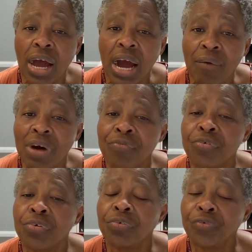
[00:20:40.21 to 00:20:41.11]
our
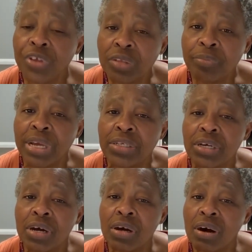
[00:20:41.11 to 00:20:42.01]
fulfillment
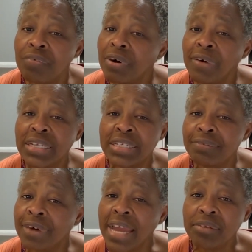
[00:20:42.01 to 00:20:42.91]
of our
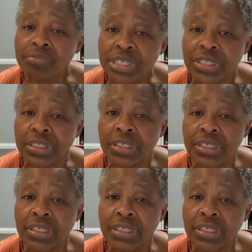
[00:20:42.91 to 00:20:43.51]
divine mission,